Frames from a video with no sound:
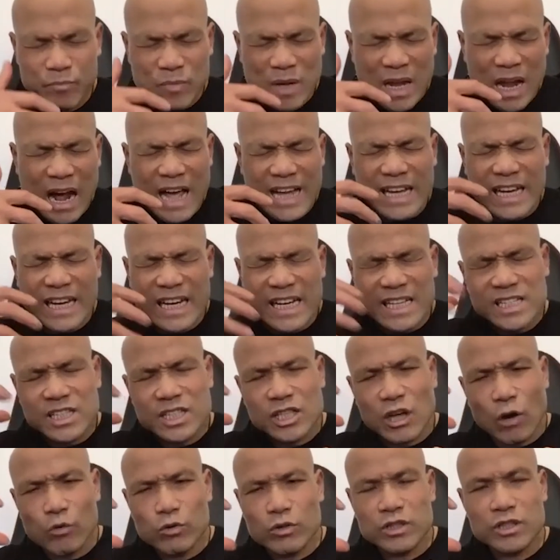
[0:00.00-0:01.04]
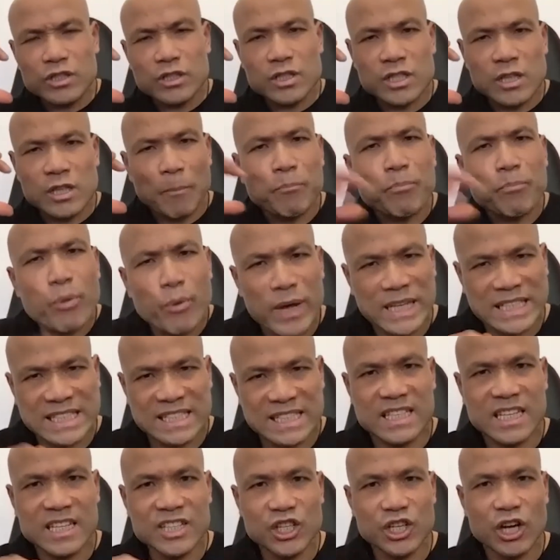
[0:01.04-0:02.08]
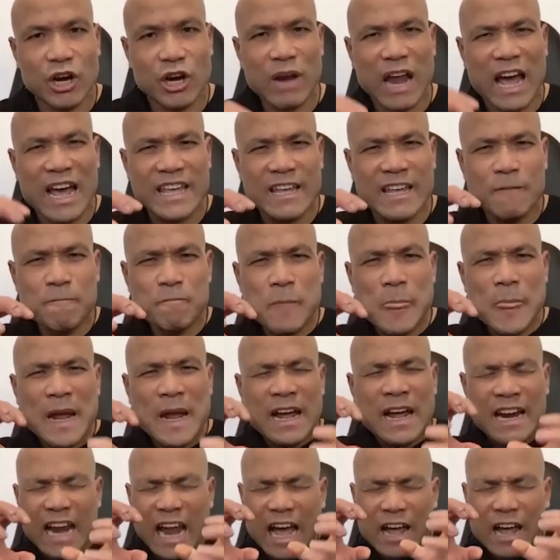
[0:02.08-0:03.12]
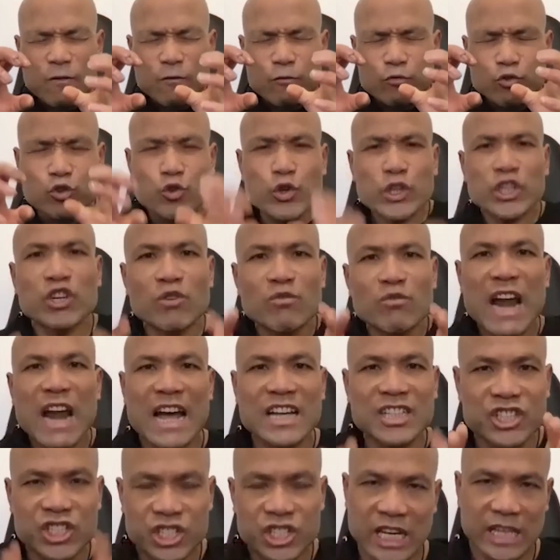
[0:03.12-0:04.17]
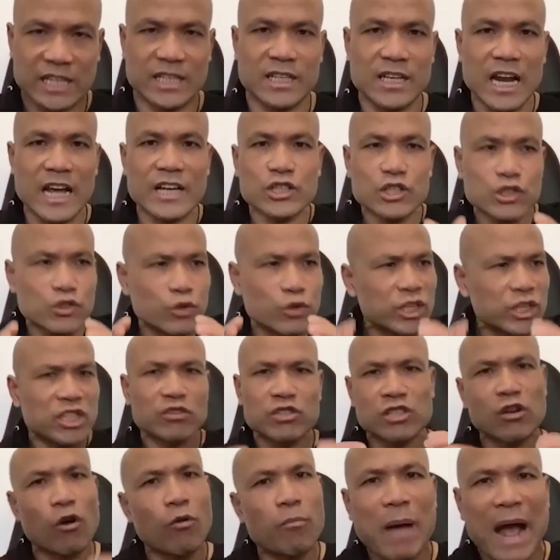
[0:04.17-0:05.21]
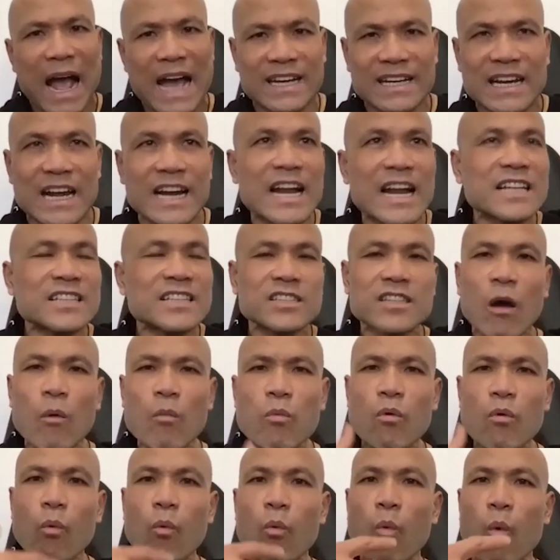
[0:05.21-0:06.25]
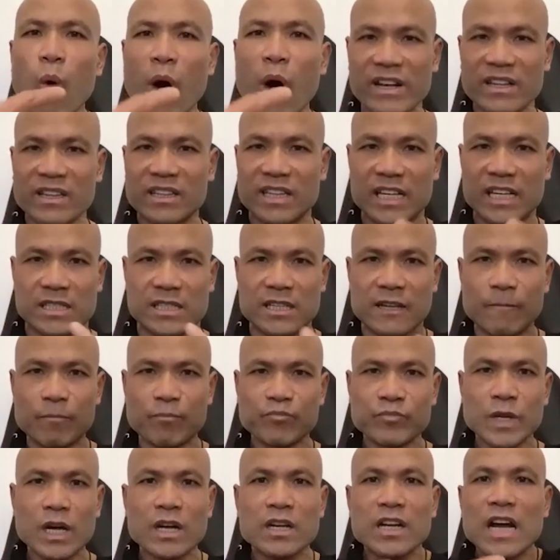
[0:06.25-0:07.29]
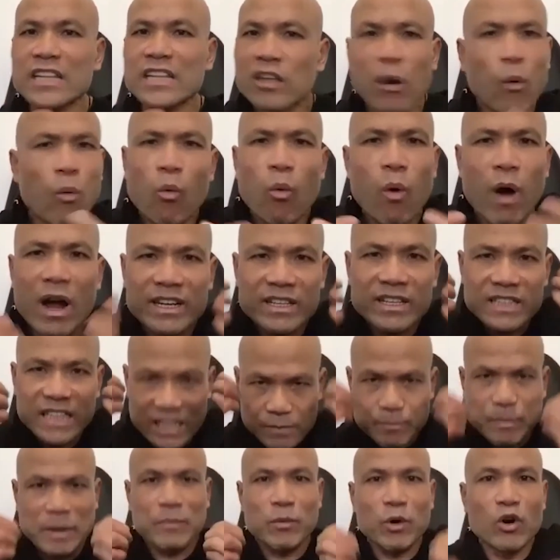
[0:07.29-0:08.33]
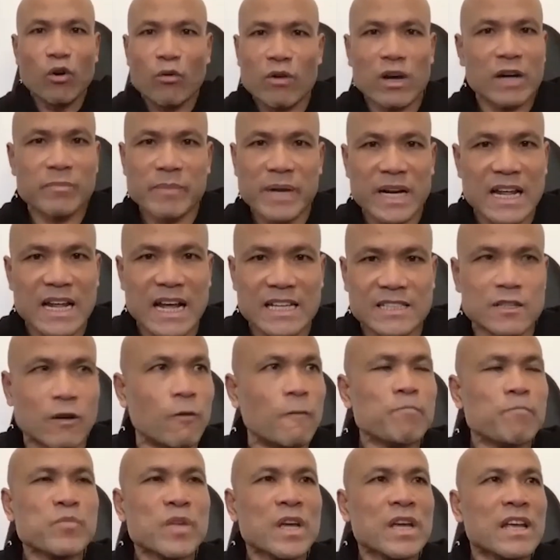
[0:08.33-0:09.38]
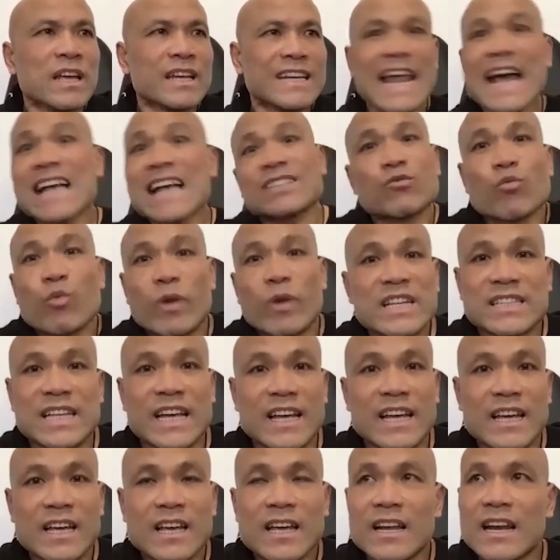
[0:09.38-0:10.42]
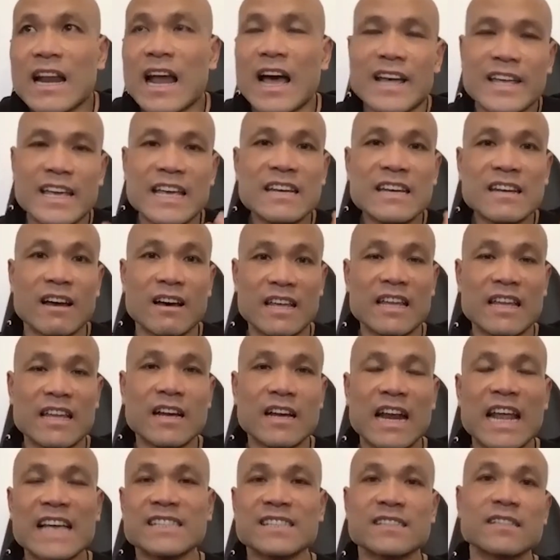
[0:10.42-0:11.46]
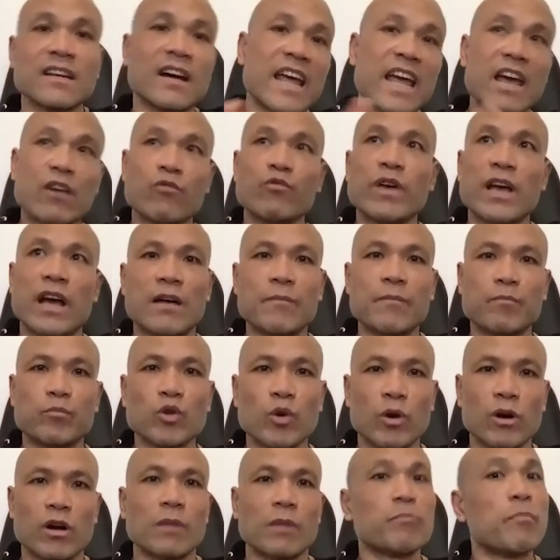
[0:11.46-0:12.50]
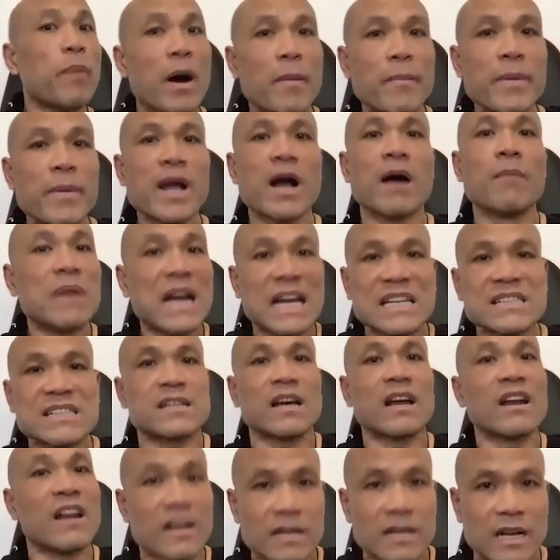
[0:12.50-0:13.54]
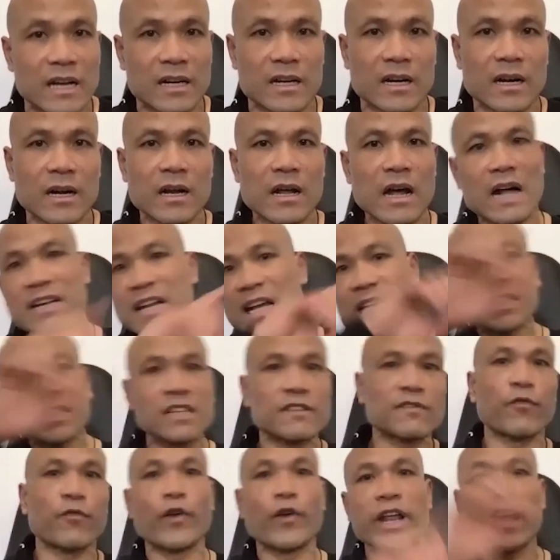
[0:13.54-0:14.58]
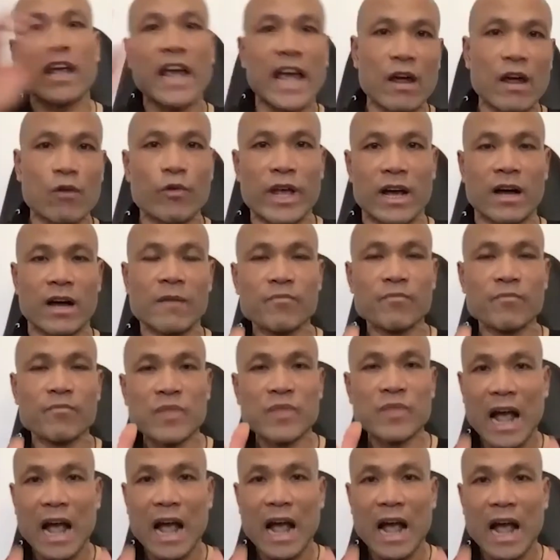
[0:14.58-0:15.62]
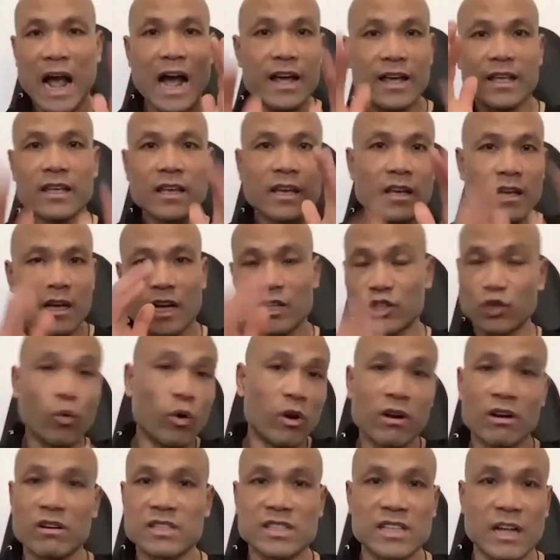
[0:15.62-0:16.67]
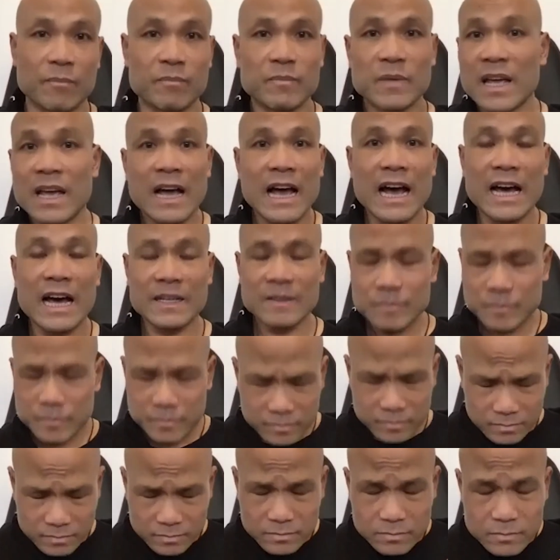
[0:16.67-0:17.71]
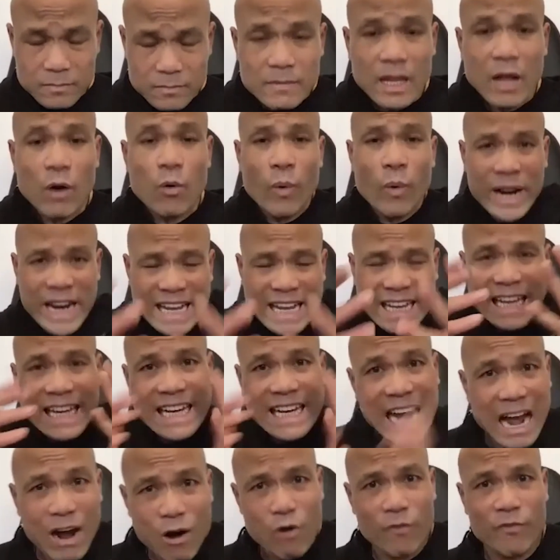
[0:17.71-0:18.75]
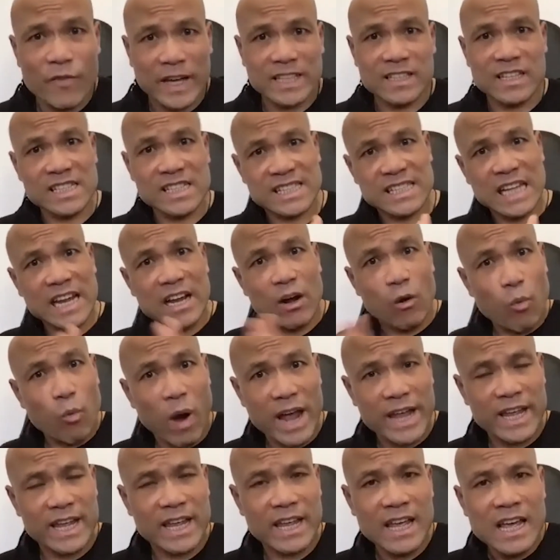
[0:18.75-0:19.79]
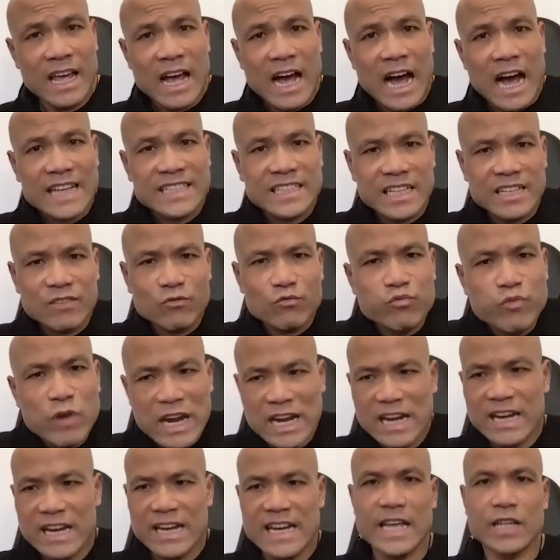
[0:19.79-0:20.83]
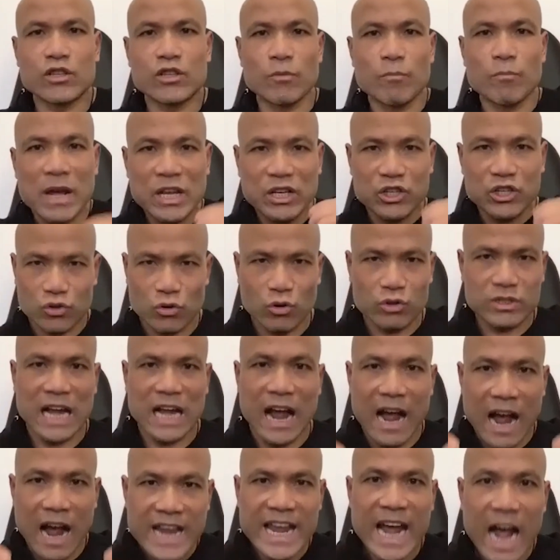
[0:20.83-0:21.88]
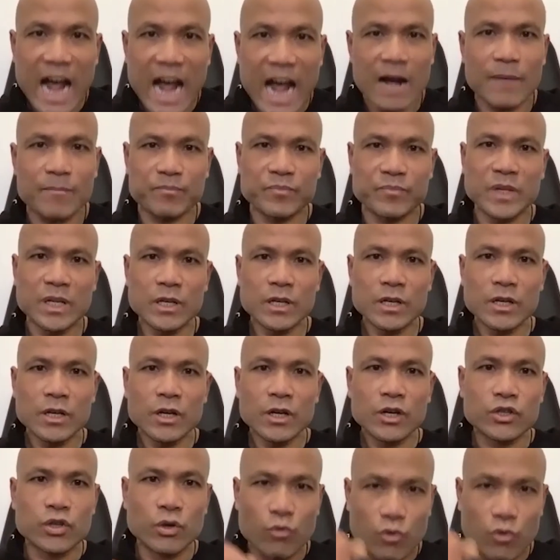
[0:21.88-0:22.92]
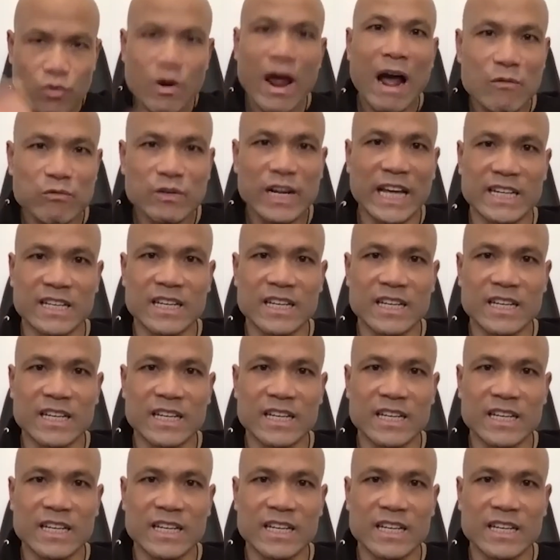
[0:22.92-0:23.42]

getting so suppressed, like treat you like shit, like treat you so bad, and I don't want this. I don't want this. People look at me now. So that's what is it. Like in the Leicester area, I do a lot. Birmingham, Leicester, London. This is free area. I do a lot of stuff. And when I get out of it to stay away, I just really need to make sure that I have to ground it,